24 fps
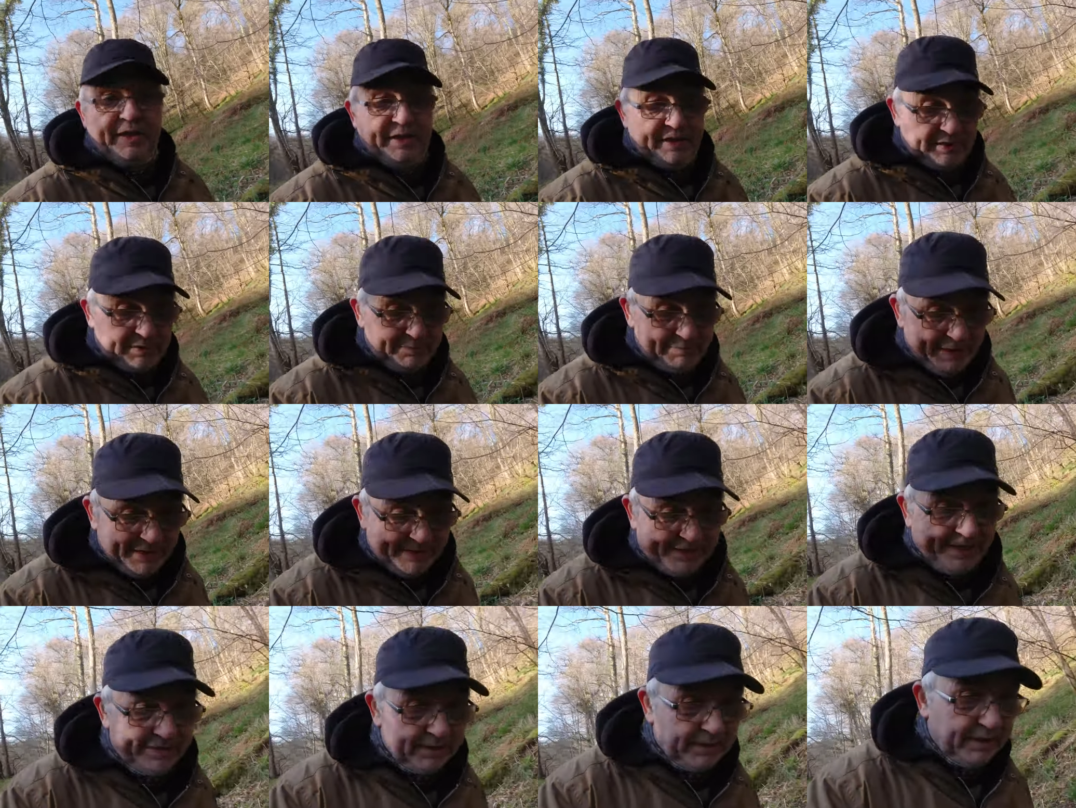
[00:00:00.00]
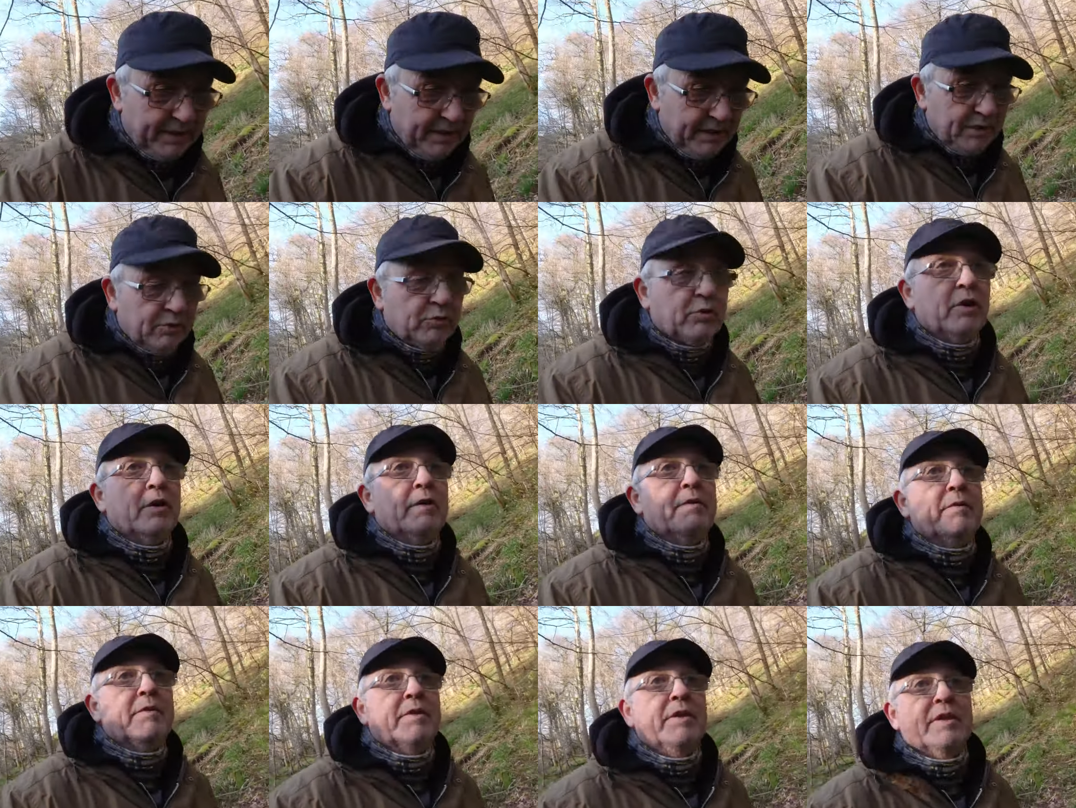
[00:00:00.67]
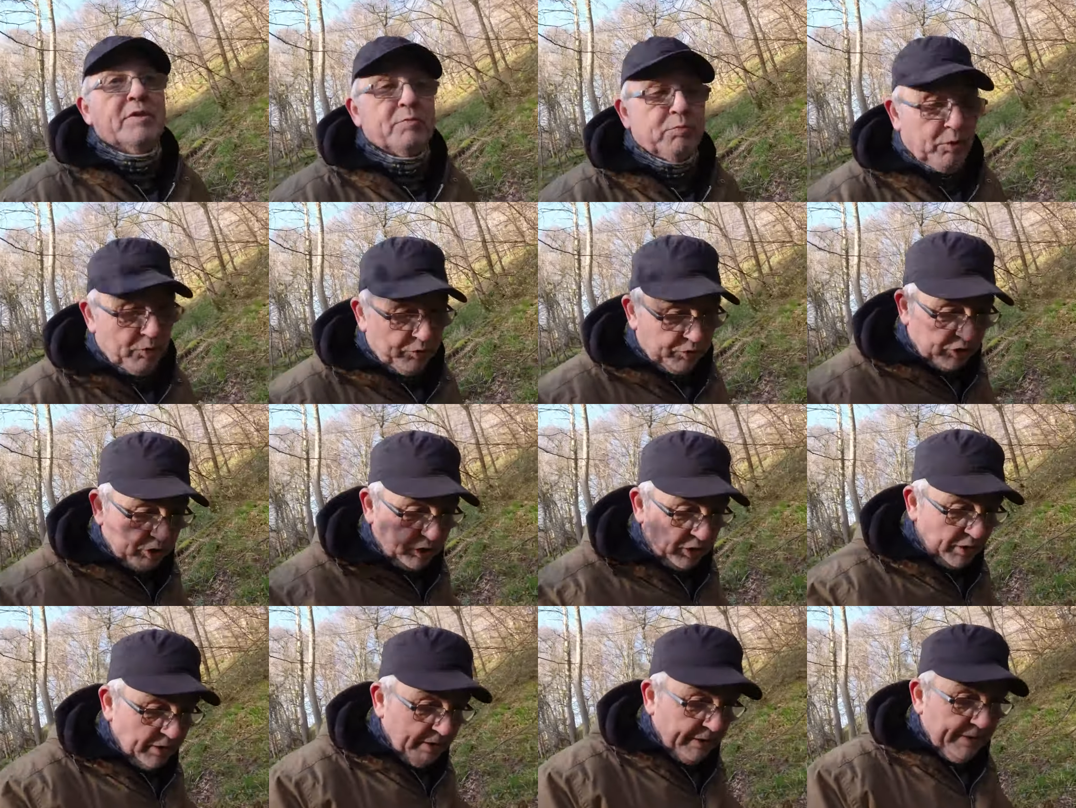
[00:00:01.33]
think it's the back end of these this woods
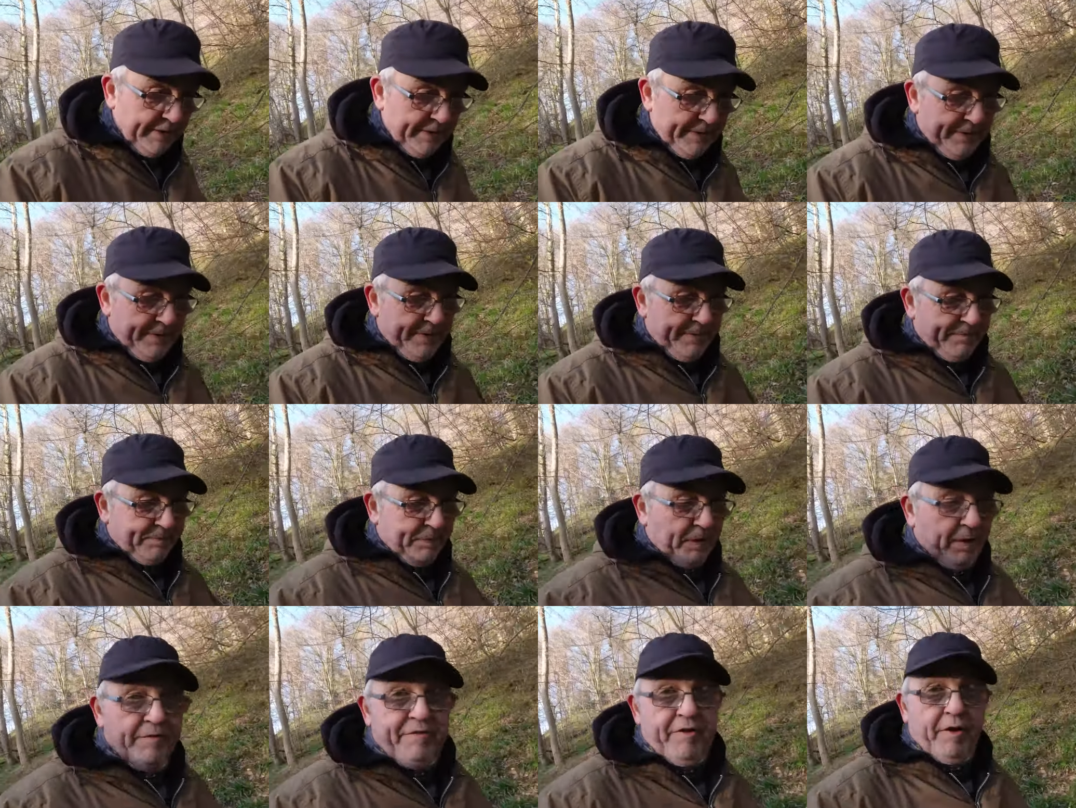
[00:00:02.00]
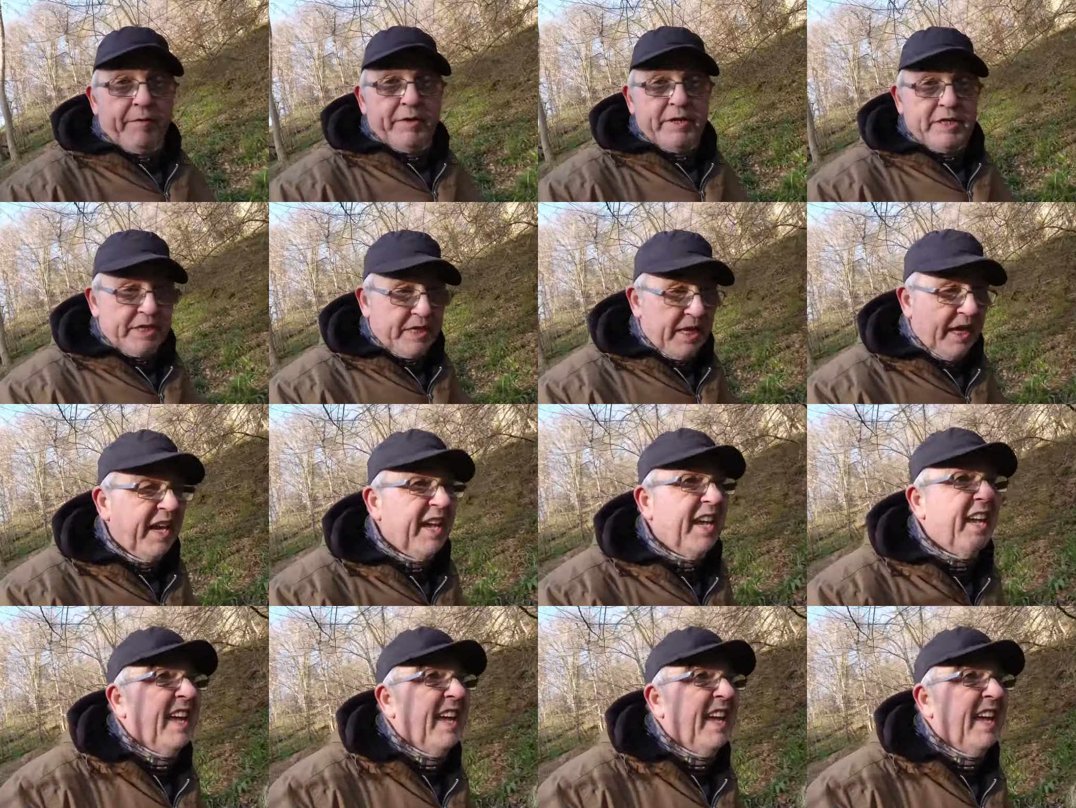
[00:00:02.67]
forest.